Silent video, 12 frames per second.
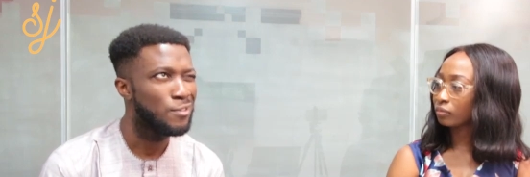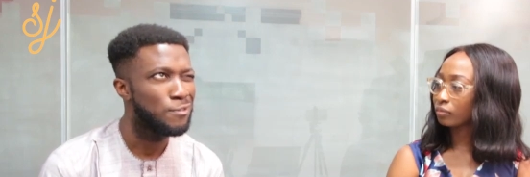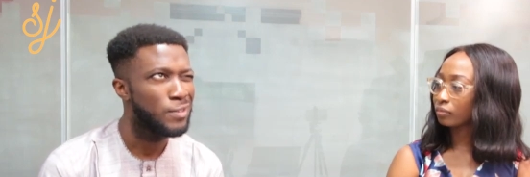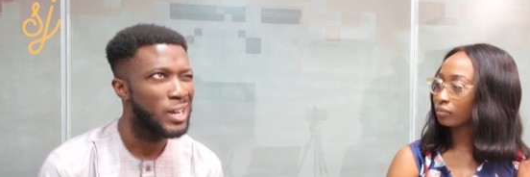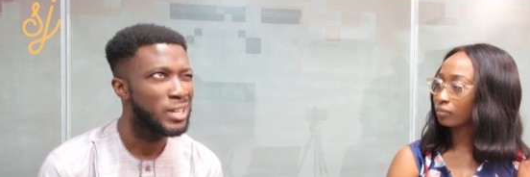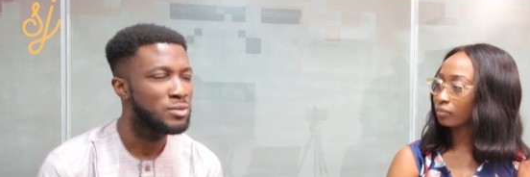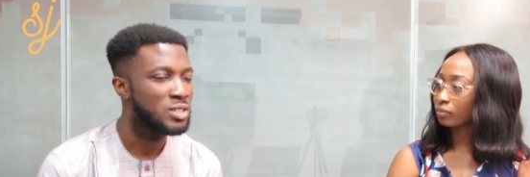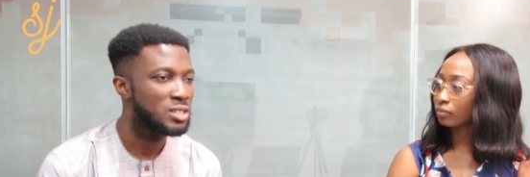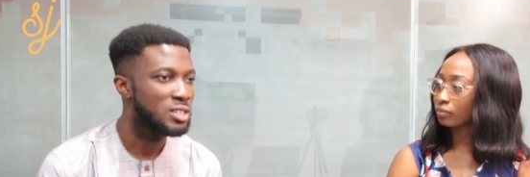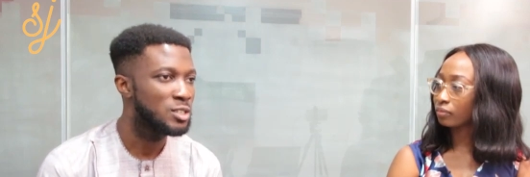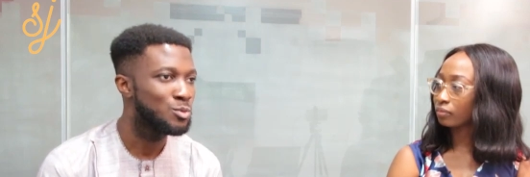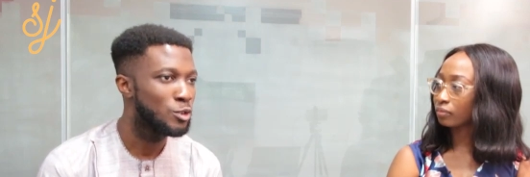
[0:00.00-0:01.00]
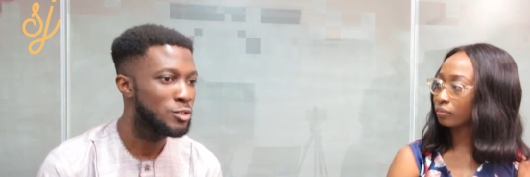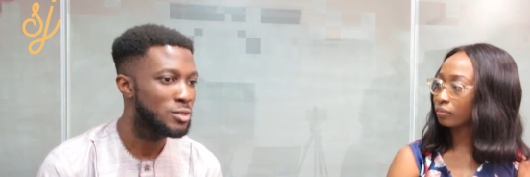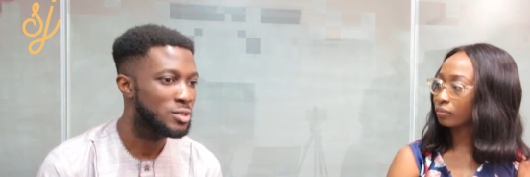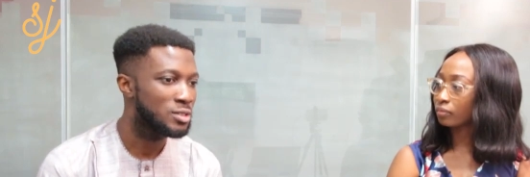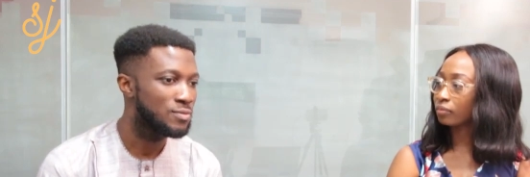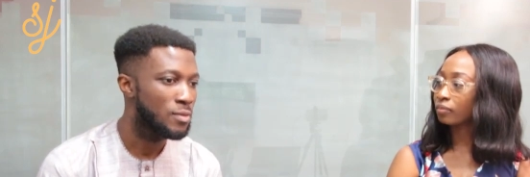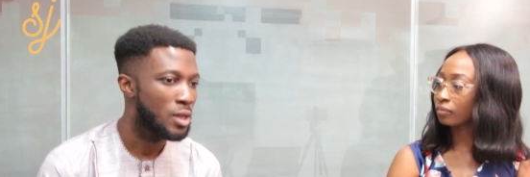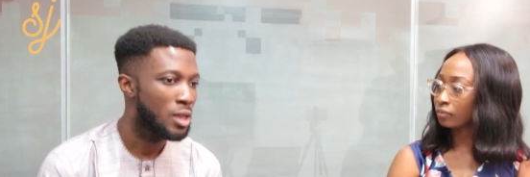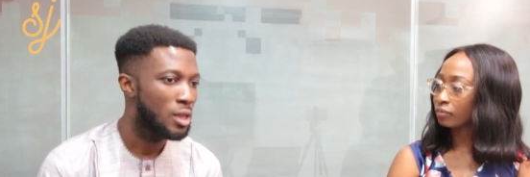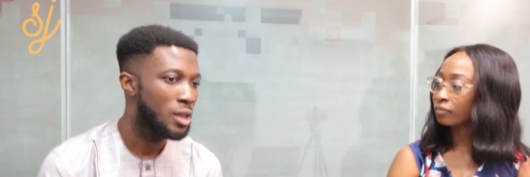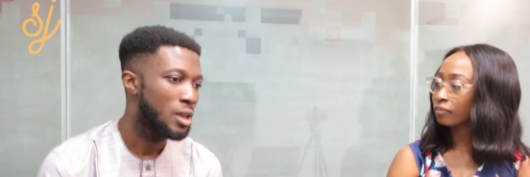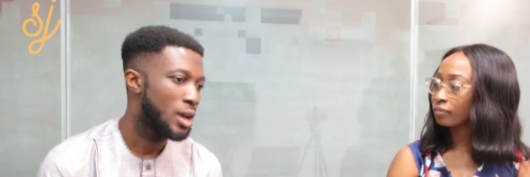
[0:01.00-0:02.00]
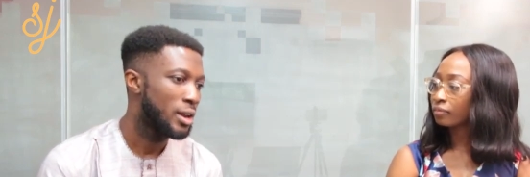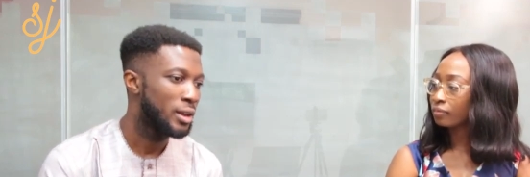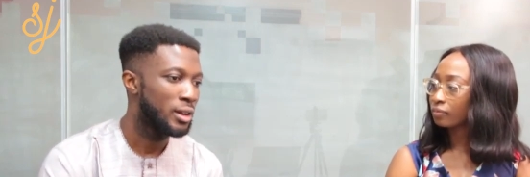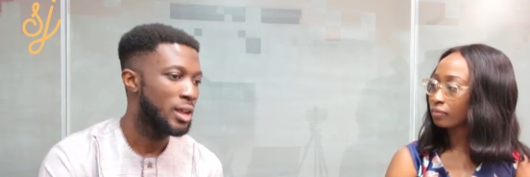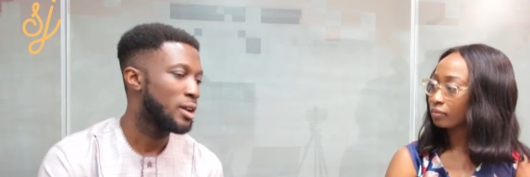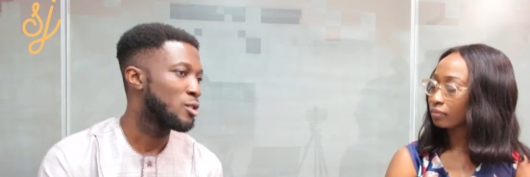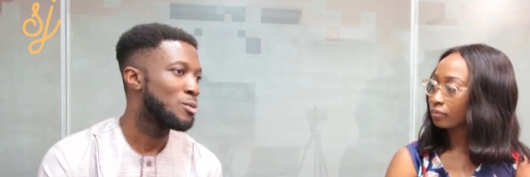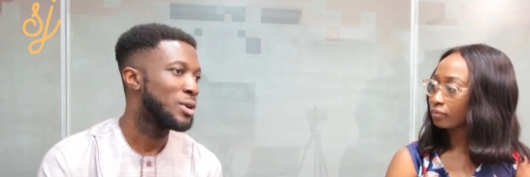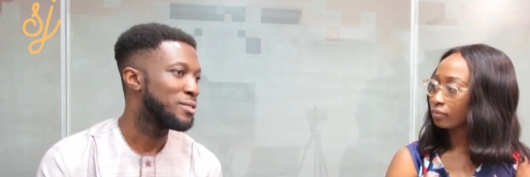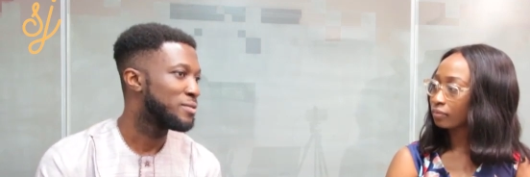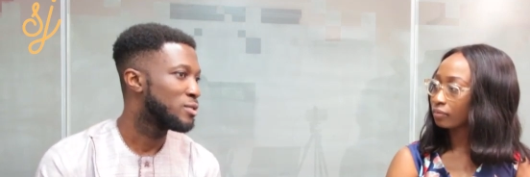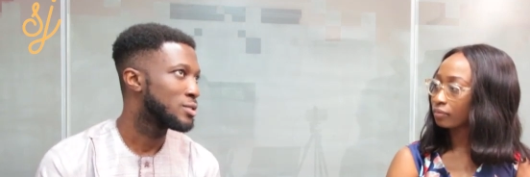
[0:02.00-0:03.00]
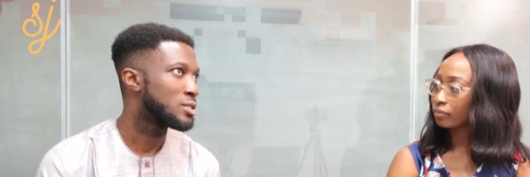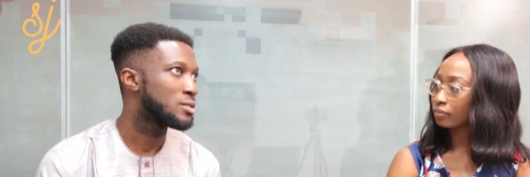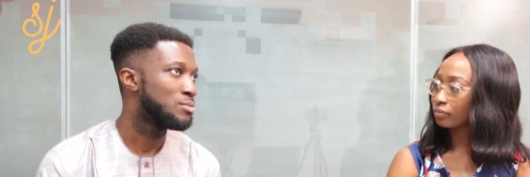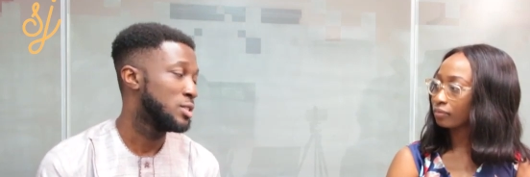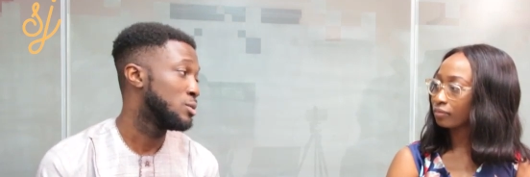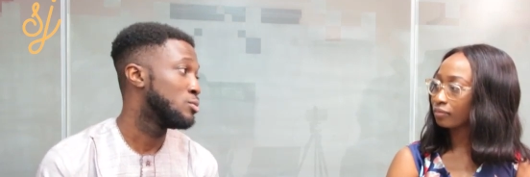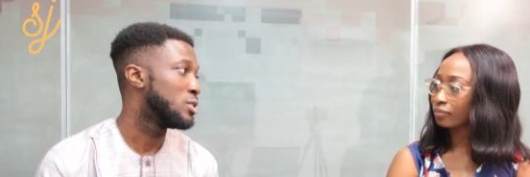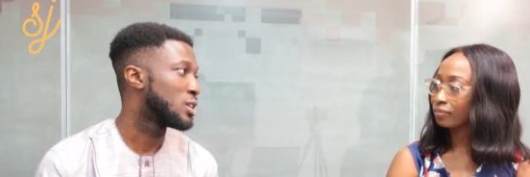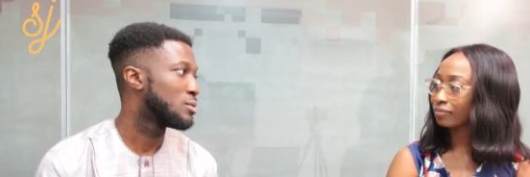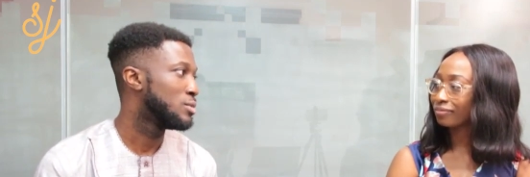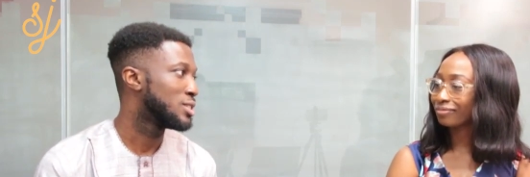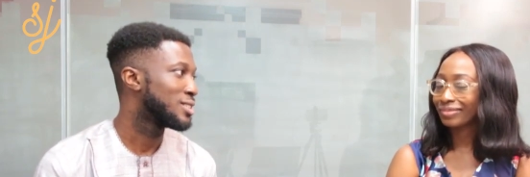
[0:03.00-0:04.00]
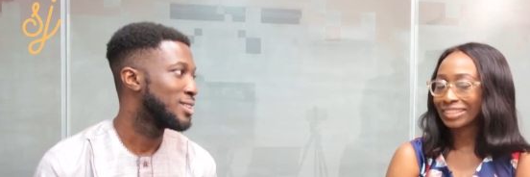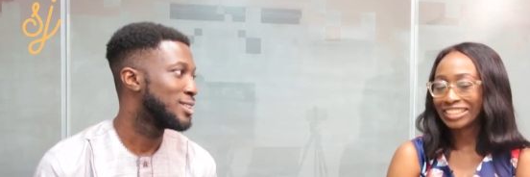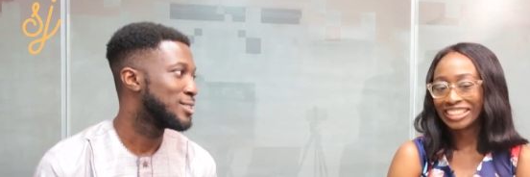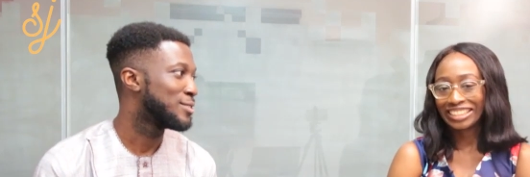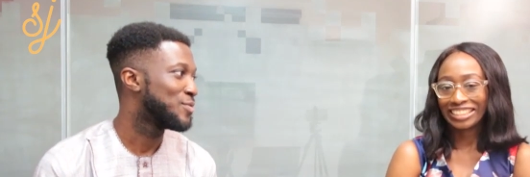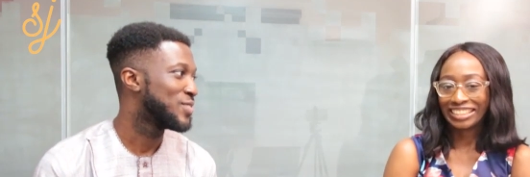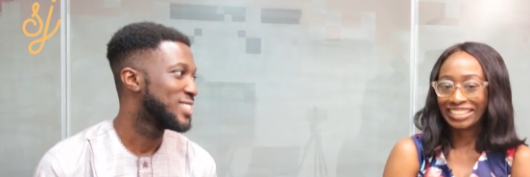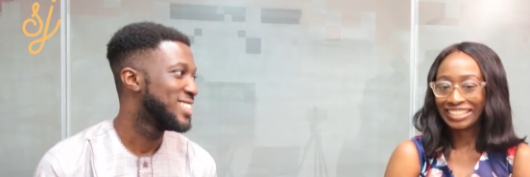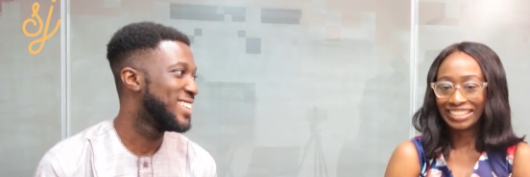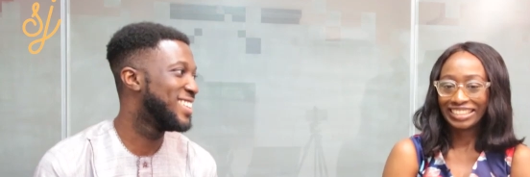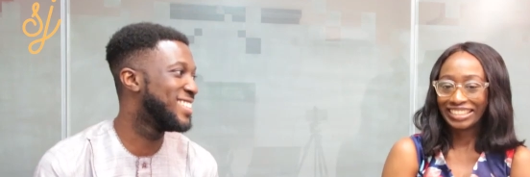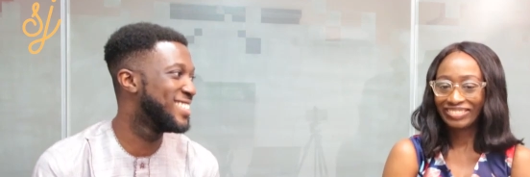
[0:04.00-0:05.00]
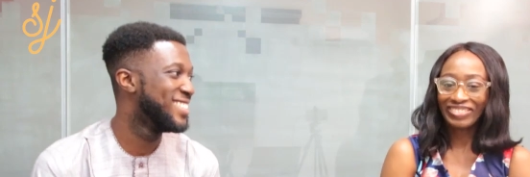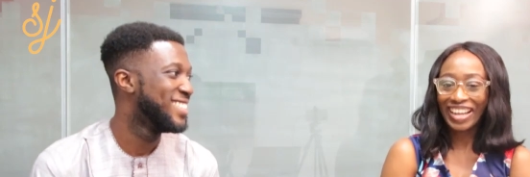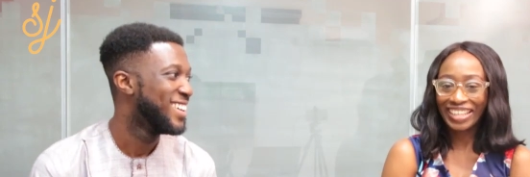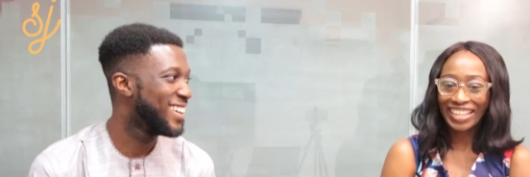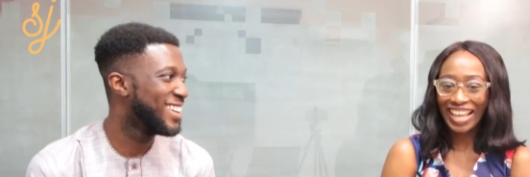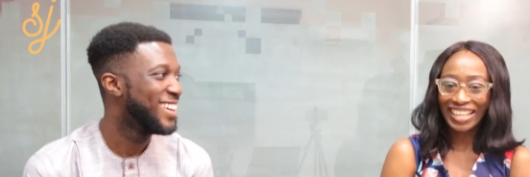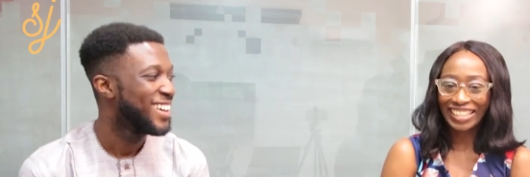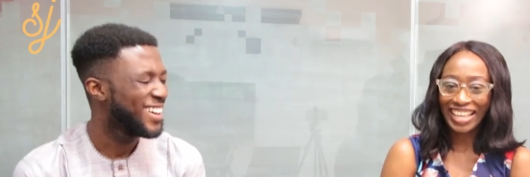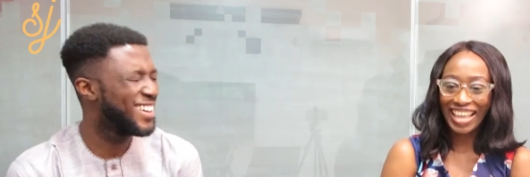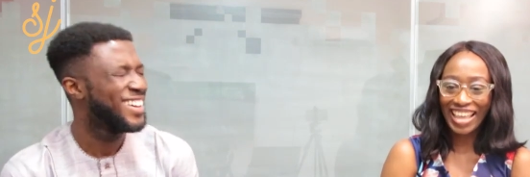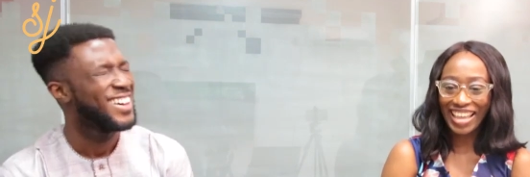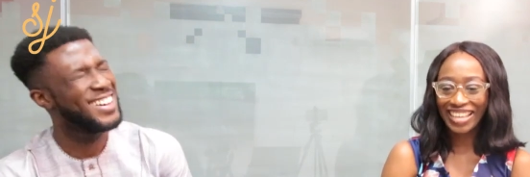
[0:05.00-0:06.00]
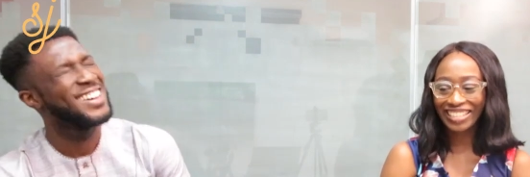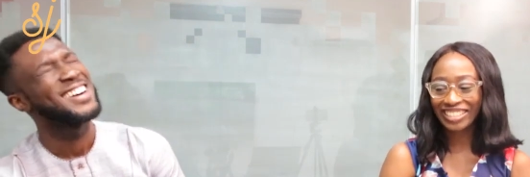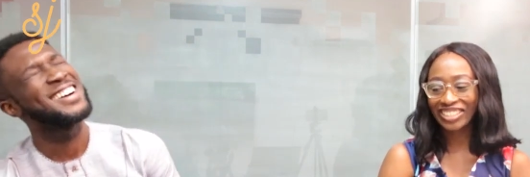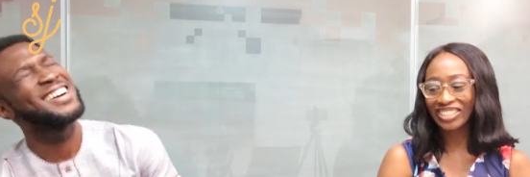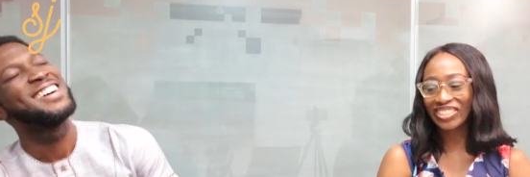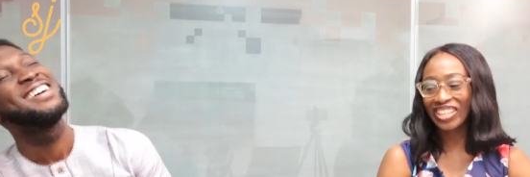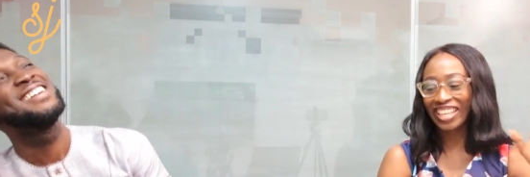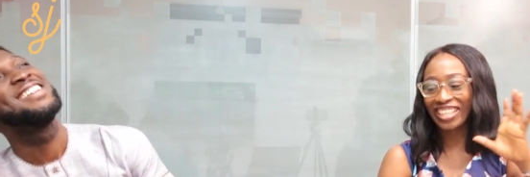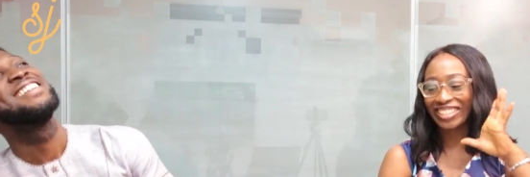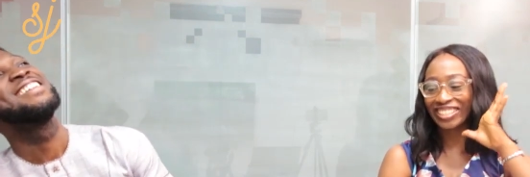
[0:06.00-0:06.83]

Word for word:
Speaker 1: 5-6 months, and then I got my first big break, basically.
Speaker 2: Finally!